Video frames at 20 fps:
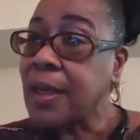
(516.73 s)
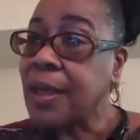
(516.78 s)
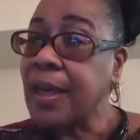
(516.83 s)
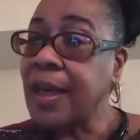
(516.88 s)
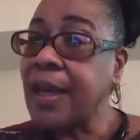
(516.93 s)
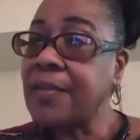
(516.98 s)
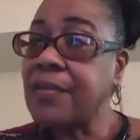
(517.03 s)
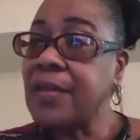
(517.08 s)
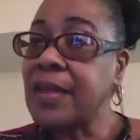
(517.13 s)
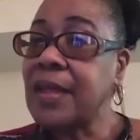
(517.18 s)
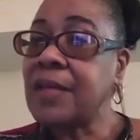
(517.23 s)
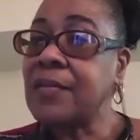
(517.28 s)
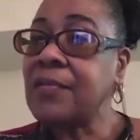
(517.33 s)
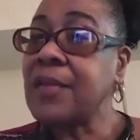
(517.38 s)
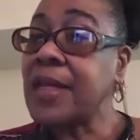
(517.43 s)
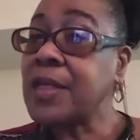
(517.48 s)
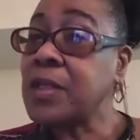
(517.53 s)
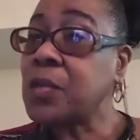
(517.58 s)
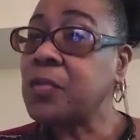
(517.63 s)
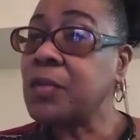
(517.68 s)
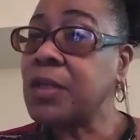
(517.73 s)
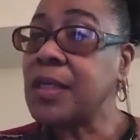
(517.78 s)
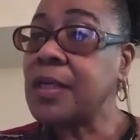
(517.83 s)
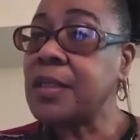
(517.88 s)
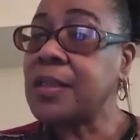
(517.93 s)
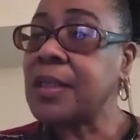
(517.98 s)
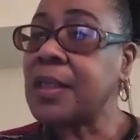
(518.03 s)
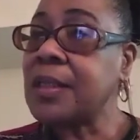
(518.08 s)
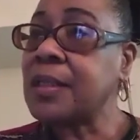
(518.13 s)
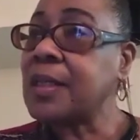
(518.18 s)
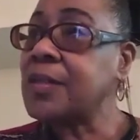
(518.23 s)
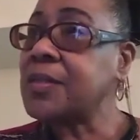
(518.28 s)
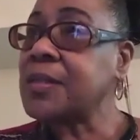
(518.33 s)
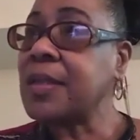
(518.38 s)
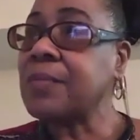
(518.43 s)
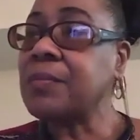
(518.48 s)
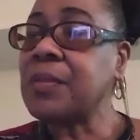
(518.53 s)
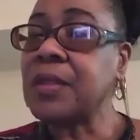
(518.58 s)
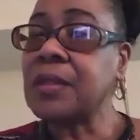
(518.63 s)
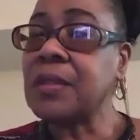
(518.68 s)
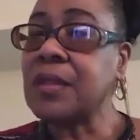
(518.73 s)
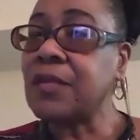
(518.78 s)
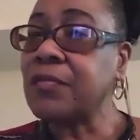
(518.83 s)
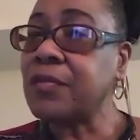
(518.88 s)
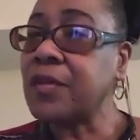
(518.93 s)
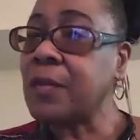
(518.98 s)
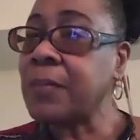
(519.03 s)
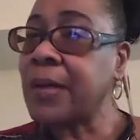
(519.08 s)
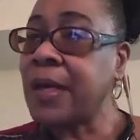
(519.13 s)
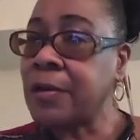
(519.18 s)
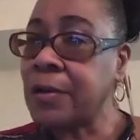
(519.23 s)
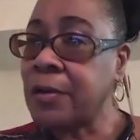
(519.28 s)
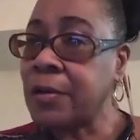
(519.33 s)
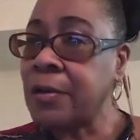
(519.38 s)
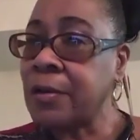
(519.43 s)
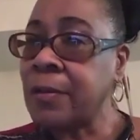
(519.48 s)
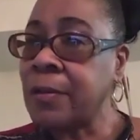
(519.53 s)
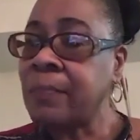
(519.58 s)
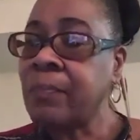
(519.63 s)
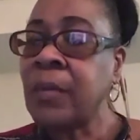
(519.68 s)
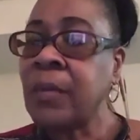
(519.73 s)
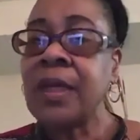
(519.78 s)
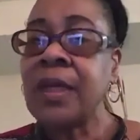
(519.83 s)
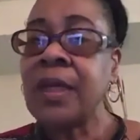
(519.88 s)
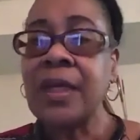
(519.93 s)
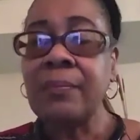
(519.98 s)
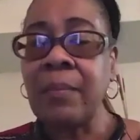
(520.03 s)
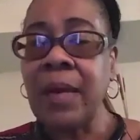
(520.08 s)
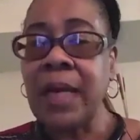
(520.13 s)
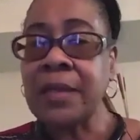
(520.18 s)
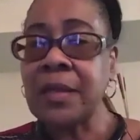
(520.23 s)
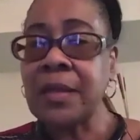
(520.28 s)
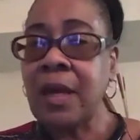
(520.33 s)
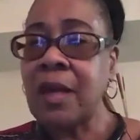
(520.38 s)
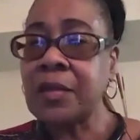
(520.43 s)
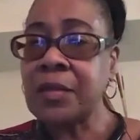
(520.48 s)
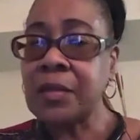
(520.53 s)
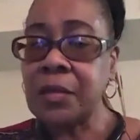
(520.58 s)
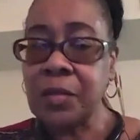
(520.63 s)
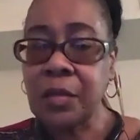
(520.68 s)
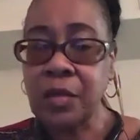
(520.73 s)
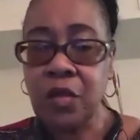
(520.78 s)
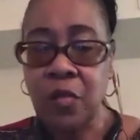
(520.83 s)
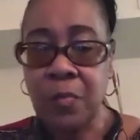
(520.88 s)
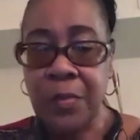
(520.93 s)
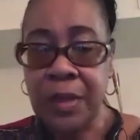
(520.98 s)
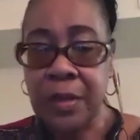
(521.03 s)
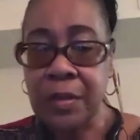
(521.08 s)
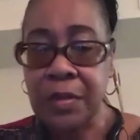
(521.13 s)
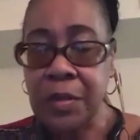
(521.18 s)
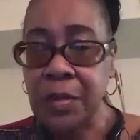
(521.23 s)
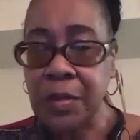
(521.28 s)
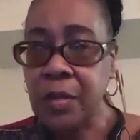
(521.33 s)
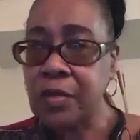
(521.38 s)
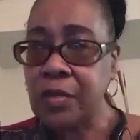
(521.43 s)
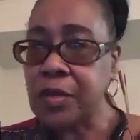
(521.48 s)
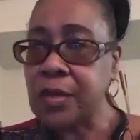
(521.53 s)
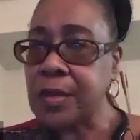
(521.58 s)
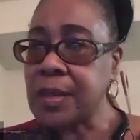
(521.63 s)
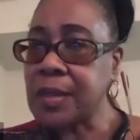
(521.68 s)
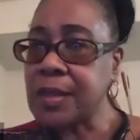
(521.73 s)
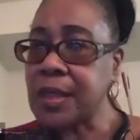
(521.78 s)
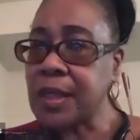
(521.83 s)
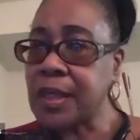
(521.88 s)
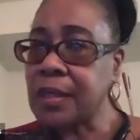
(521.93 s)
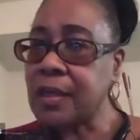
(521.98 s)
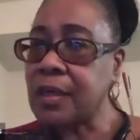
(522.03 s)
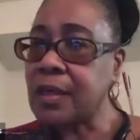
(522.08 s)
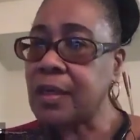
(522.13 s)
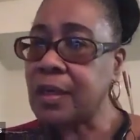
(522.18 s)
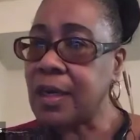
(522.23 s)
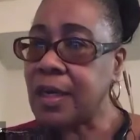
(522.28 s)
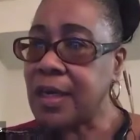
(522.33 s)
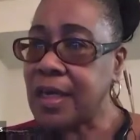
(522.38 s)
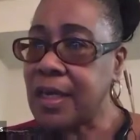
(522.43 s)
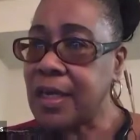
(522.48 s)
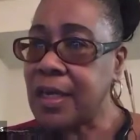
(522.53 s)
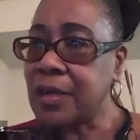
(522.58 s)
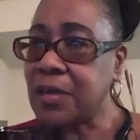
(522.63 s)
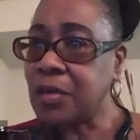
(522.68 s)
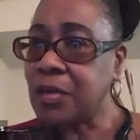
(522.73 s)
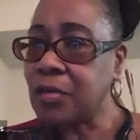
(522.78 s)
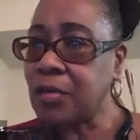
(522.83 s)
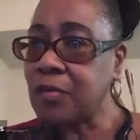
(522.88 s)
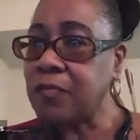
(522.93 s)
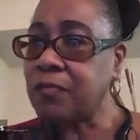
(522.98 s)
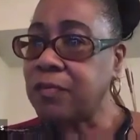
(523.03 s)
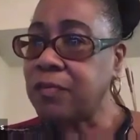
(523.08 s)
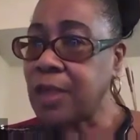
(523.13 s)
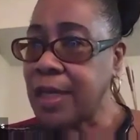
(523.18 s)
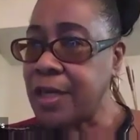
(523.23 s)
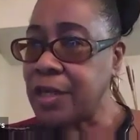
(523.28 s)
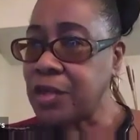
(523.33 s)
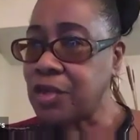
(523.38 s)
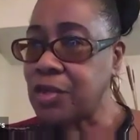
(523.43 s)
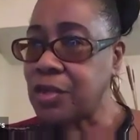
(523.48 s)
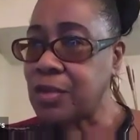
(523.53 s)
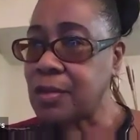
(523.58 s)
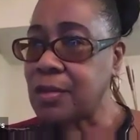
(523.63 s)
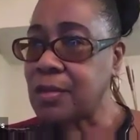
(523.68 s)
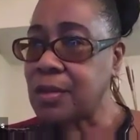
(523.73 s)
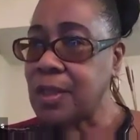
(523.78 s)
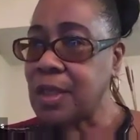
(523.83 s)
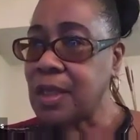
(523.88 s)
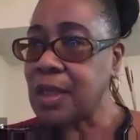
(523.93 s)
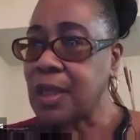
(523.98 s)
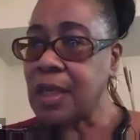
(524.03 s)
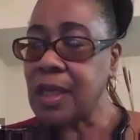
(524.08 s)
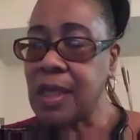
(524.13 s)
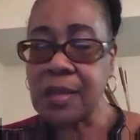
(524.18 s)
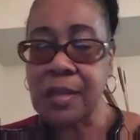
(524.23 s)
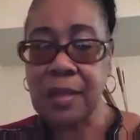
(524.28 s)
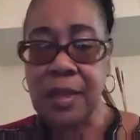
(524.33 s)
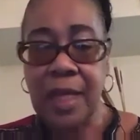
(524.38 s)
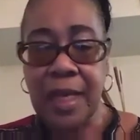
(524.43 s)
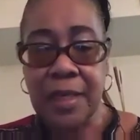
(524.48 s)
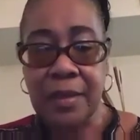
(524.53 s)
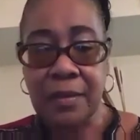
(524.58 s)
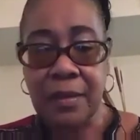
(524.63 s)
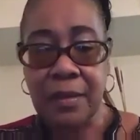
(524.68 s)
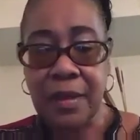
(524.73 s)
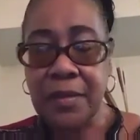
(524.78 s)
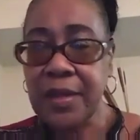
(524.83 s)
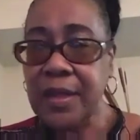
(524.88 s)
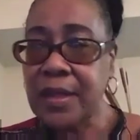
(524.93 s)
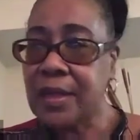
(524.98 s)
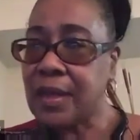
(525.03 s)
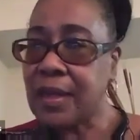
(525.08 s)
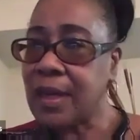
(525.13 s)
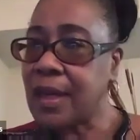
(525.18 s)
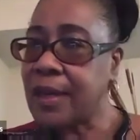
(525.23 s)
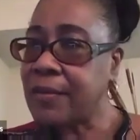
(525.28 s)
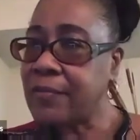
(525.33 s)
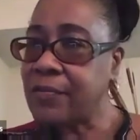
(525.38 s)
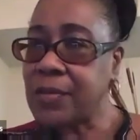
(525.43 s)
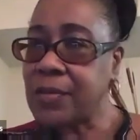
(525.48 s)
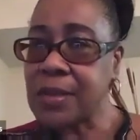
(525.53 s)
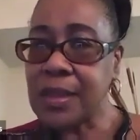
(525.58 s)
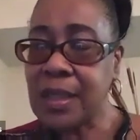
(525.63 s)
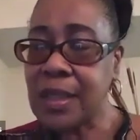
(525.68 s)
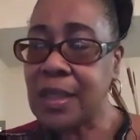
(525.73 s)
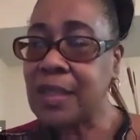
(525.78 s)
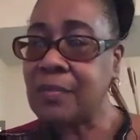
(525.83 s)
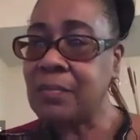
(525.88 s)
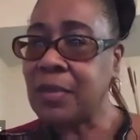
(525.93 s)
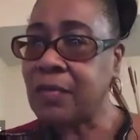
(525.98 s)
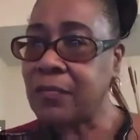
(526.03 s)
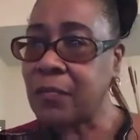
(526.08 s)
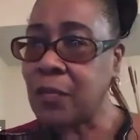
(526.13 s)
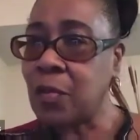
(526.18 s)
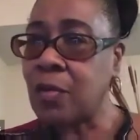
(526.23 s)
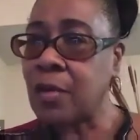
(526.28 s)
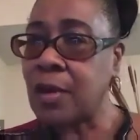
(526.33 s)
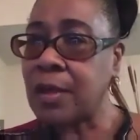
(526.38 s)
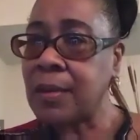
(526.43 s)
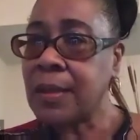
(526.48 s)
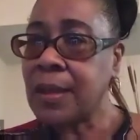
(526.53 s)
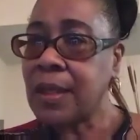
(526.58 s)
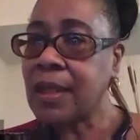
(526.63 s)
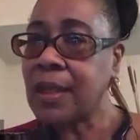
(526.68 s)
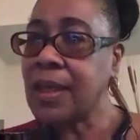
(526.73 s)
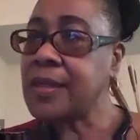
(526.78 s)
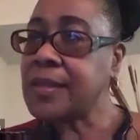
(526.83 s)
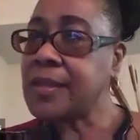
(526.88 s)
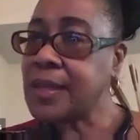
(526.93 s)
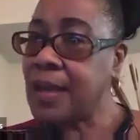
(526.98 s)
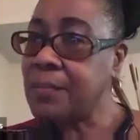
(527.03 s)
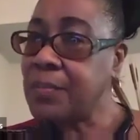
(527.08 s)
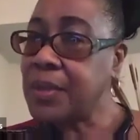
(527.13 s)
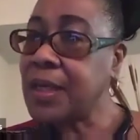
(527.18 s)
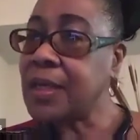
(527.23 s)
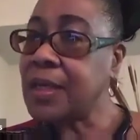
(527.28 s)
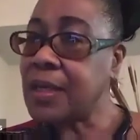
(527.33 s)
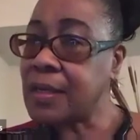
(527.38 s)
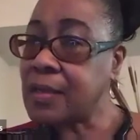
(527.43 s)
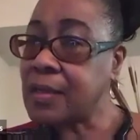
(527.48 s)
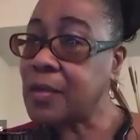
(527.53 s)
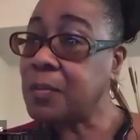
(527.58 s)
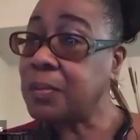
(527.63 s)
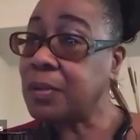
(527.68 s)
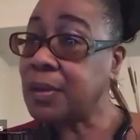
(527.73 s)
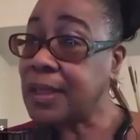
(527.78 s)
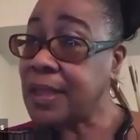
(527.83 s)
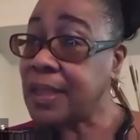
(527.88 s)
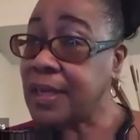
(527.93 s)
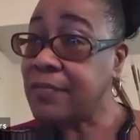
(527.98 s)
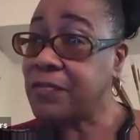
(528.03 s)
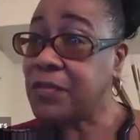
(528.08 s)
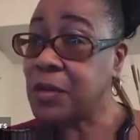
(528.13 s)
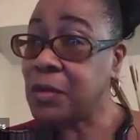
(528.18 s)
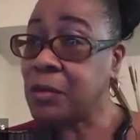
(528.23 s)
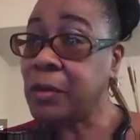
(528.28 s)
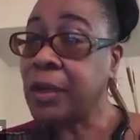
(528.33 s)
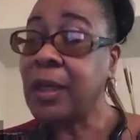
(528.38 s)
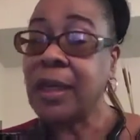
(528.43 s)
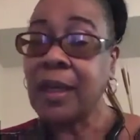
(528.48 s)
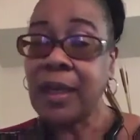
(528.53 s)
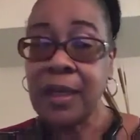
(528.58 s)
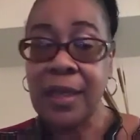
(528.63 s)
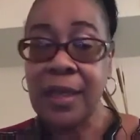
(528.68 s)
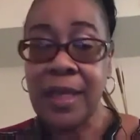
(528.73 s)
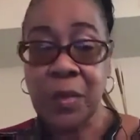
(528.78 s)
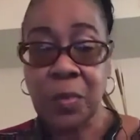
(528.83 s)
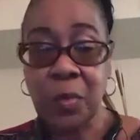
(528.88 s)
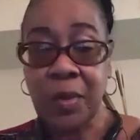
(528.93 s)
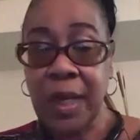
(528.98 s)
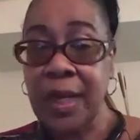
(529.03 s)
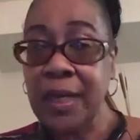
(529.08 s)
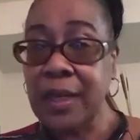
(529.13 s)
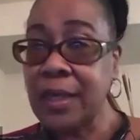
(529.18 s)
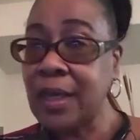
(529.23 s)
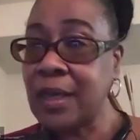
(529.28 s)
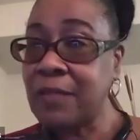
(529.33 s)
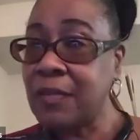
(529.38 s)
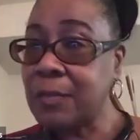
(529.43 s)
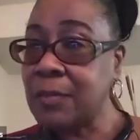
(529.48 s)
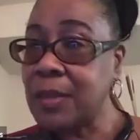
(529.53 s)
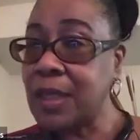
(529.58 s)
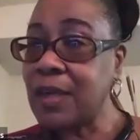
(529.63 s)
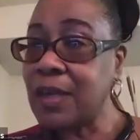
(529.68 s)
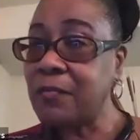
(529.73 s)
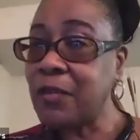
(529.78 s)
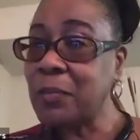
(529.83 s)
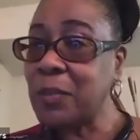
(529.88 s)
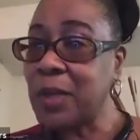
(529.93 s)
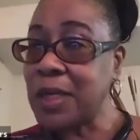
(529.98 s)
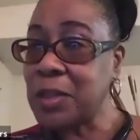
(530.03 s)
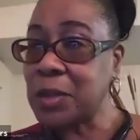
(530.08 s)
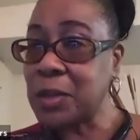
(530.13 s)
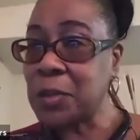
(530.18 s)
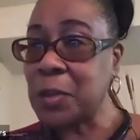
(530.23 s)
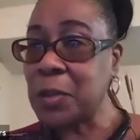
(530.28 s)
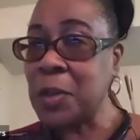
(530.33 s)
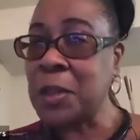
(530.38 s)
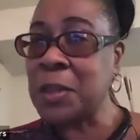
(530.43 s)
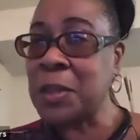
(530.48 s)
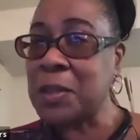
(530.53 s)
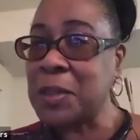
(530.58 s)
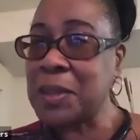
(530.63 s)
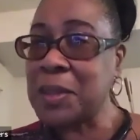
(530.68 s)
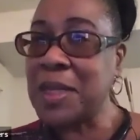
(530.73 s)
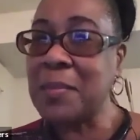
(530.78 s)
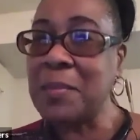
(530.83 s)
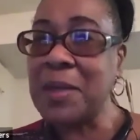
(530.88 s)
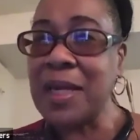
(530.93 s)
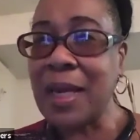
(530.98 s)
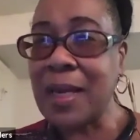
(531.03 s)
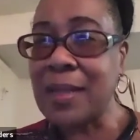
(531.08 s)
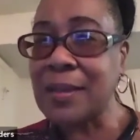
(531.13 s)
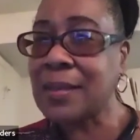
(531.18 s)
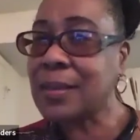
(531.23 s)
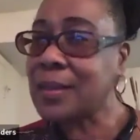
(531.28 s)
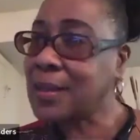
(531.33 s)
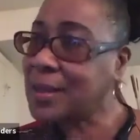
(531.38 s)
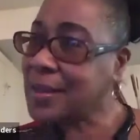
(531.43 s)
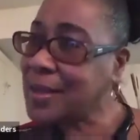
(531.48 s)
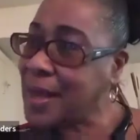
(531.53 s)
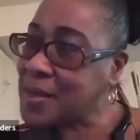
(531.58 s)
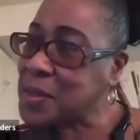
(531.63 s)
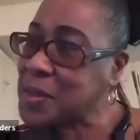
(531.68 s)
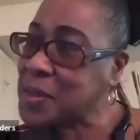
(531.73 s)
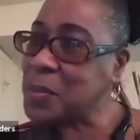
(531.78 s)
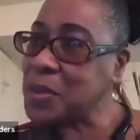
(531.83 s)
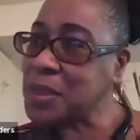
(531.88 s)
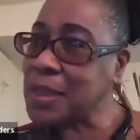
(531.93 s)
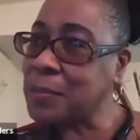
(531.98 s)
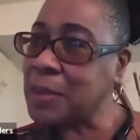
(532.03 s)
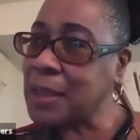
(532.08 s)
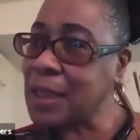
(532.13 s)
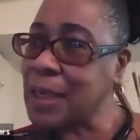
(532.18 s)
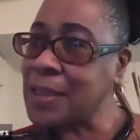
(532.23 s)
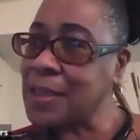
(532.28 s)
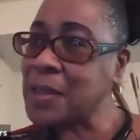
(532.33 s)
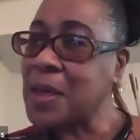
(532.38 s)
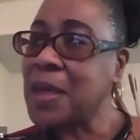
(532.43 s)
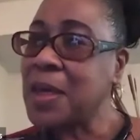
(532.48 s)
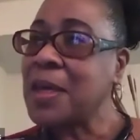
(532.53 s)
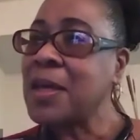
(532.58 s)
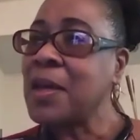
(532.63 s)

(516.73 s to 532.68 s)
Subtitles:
And then that's when he said, there's something different about her. My doctor told me, the surgeon said, cutting your flesh is like nothing I've seen before. He said, I'm beginning to believe you. And that's when I gave him the information on the Stem Enhance, and he got some Stem Enhance.